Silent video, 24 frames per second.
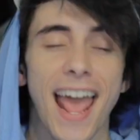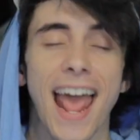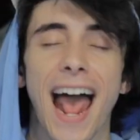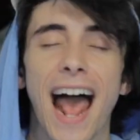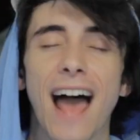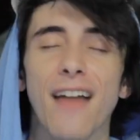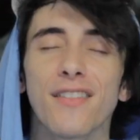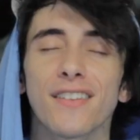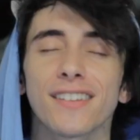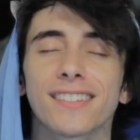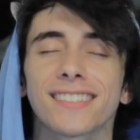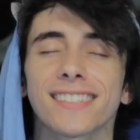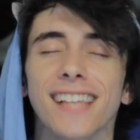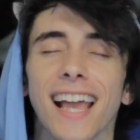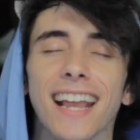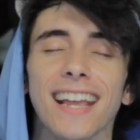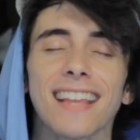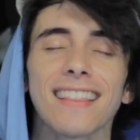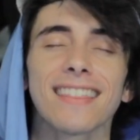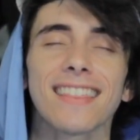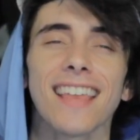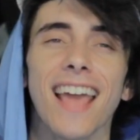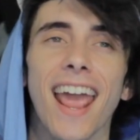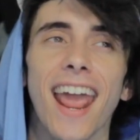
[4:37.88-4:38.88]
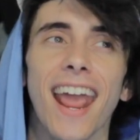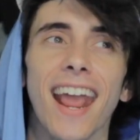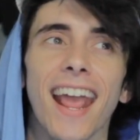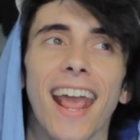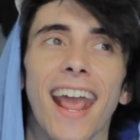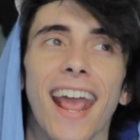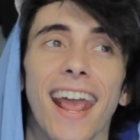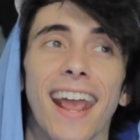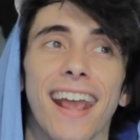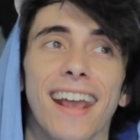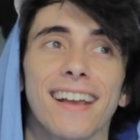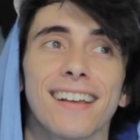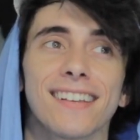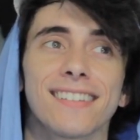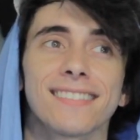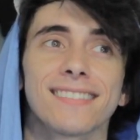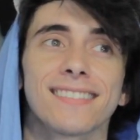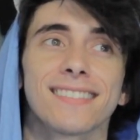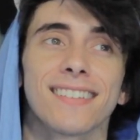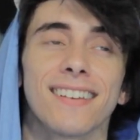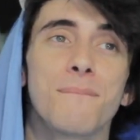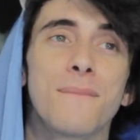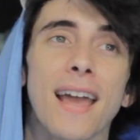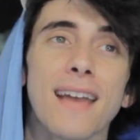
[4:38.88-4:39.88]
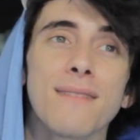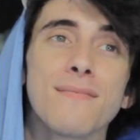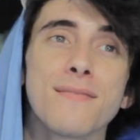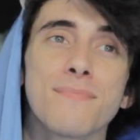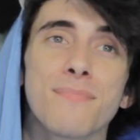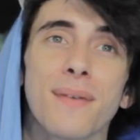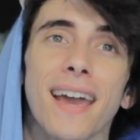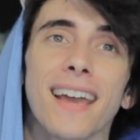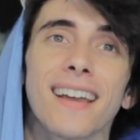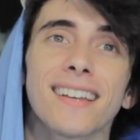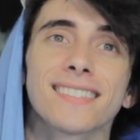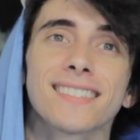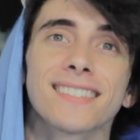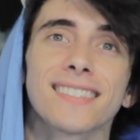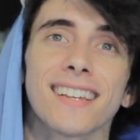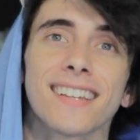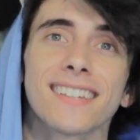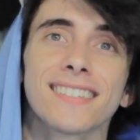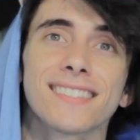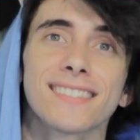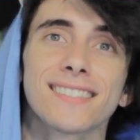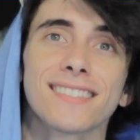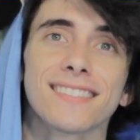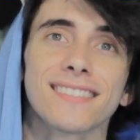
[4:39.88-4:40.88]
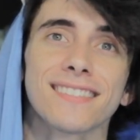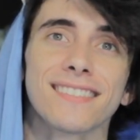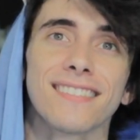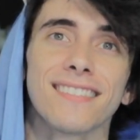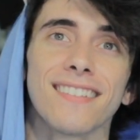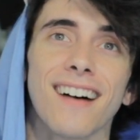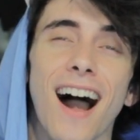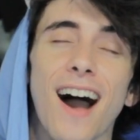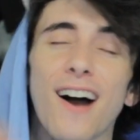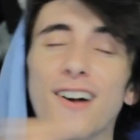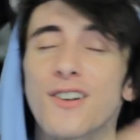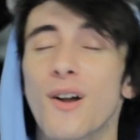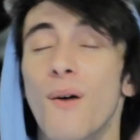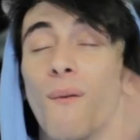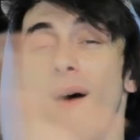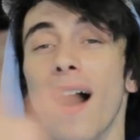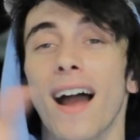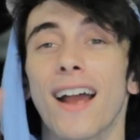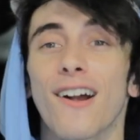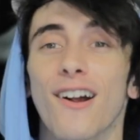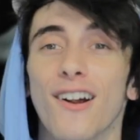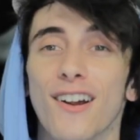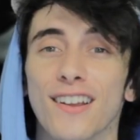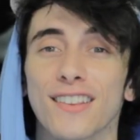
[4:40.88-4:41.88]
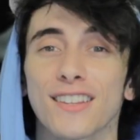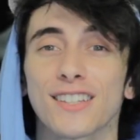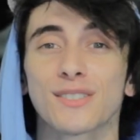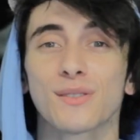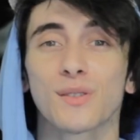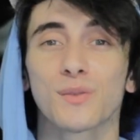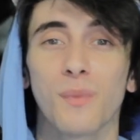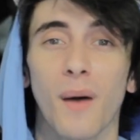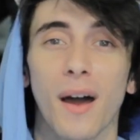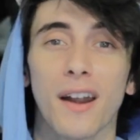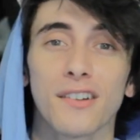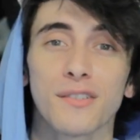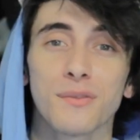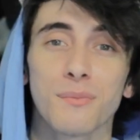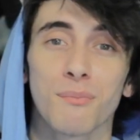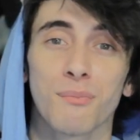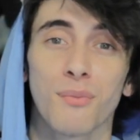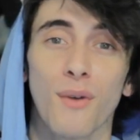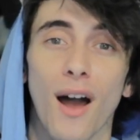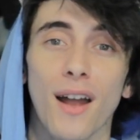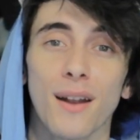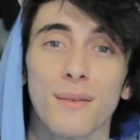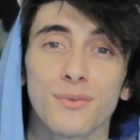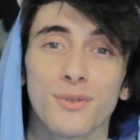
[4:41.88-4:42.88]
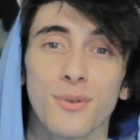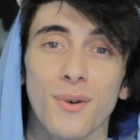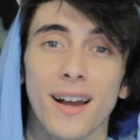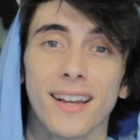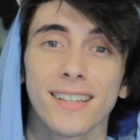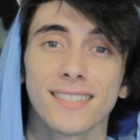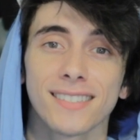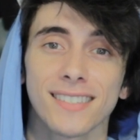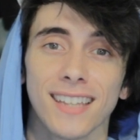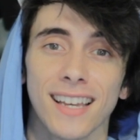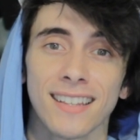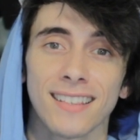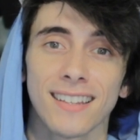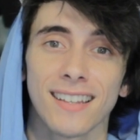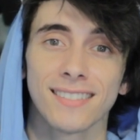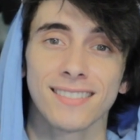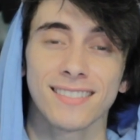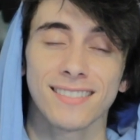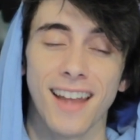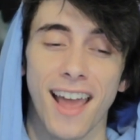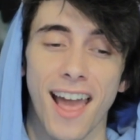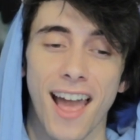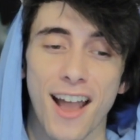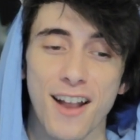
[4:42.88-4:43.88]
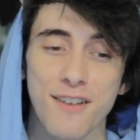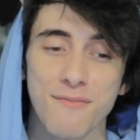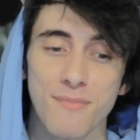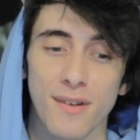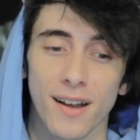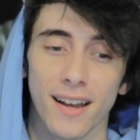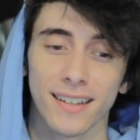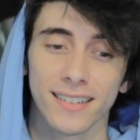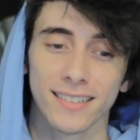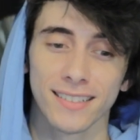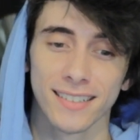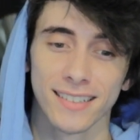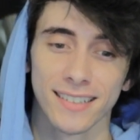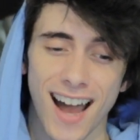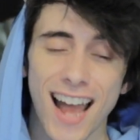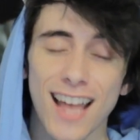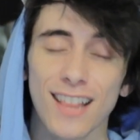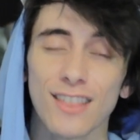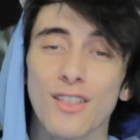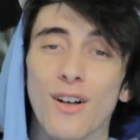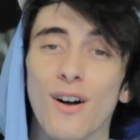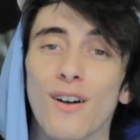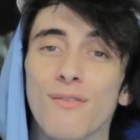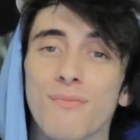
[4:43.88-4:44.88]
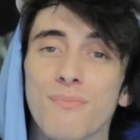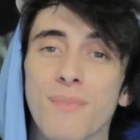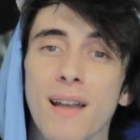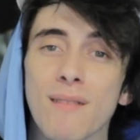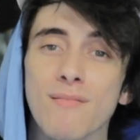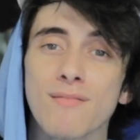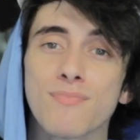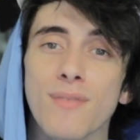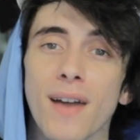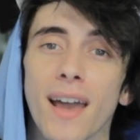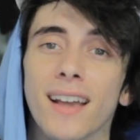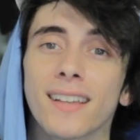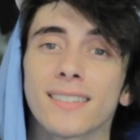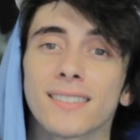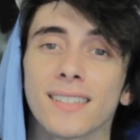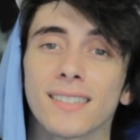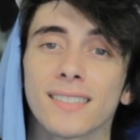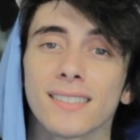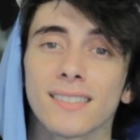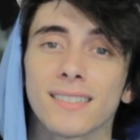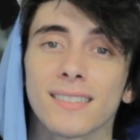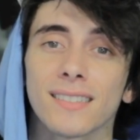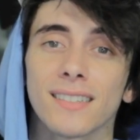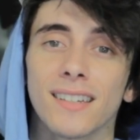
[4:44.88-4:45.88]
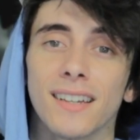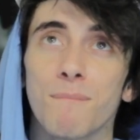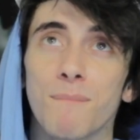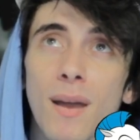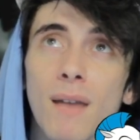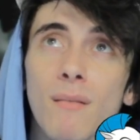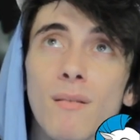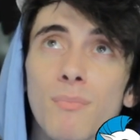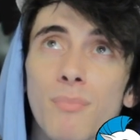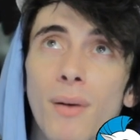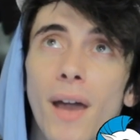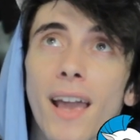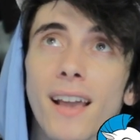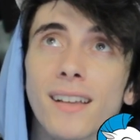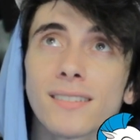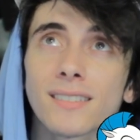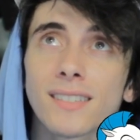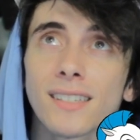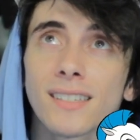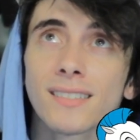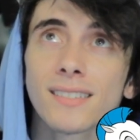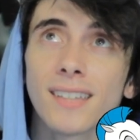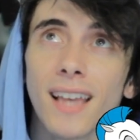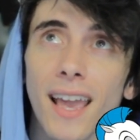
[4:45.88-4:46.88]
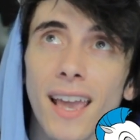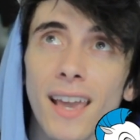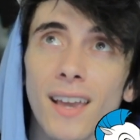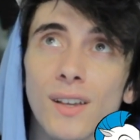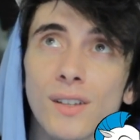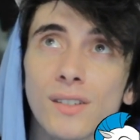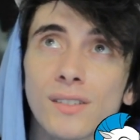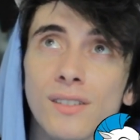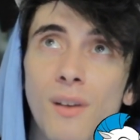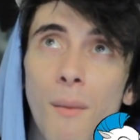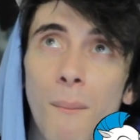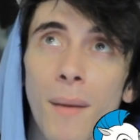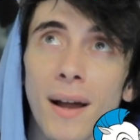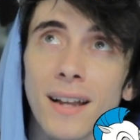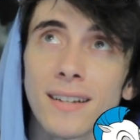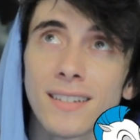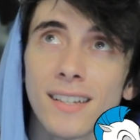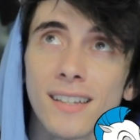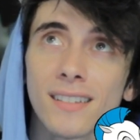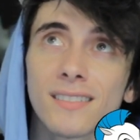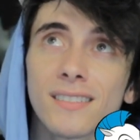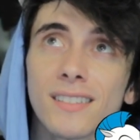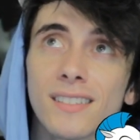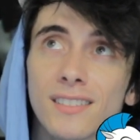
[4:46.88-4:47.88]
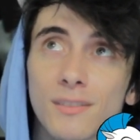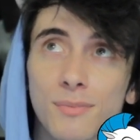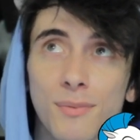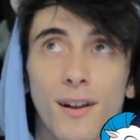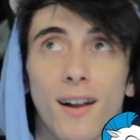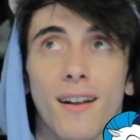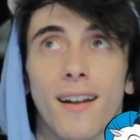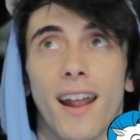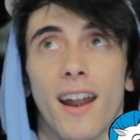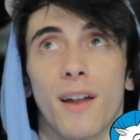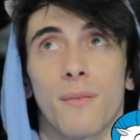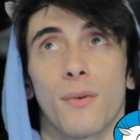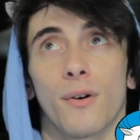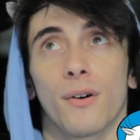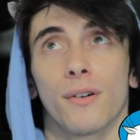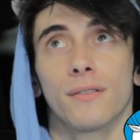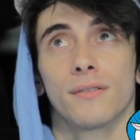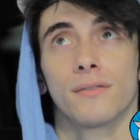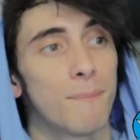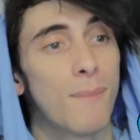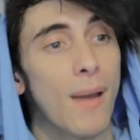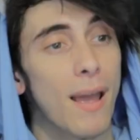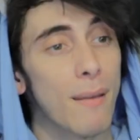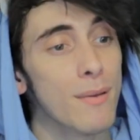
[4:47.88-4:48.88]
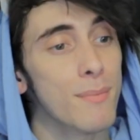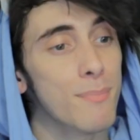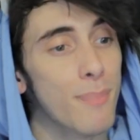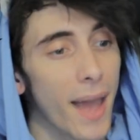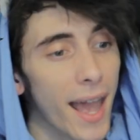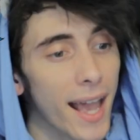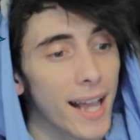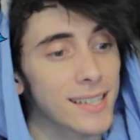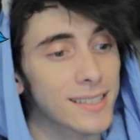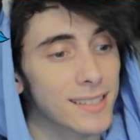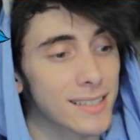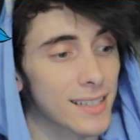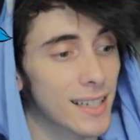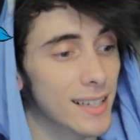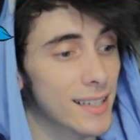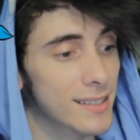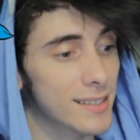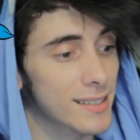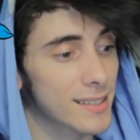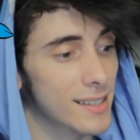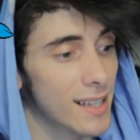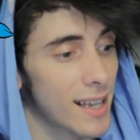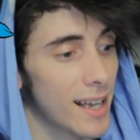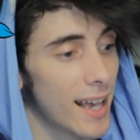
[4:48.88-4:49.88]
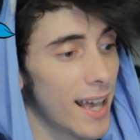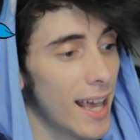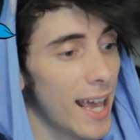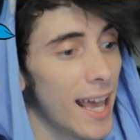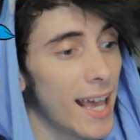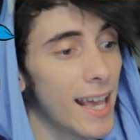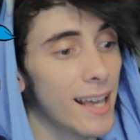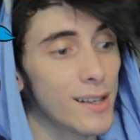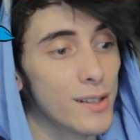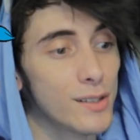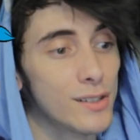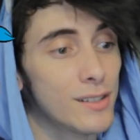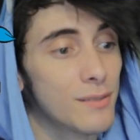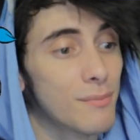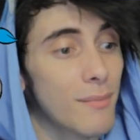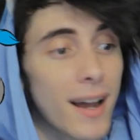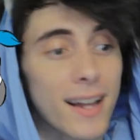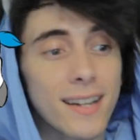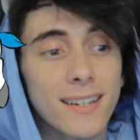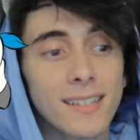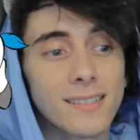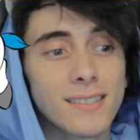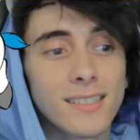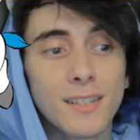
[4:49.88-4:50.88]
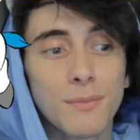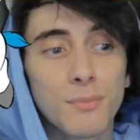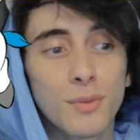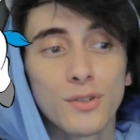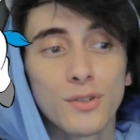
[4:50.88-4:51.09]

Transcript: Hamada. And the second thing is Baby Pegasus I don't know why Hercules was brought up twice in this tag, but I love Baby Pegasus. Baby Pegasus is my Disney spirit animal. Baby Pegasus is my Disney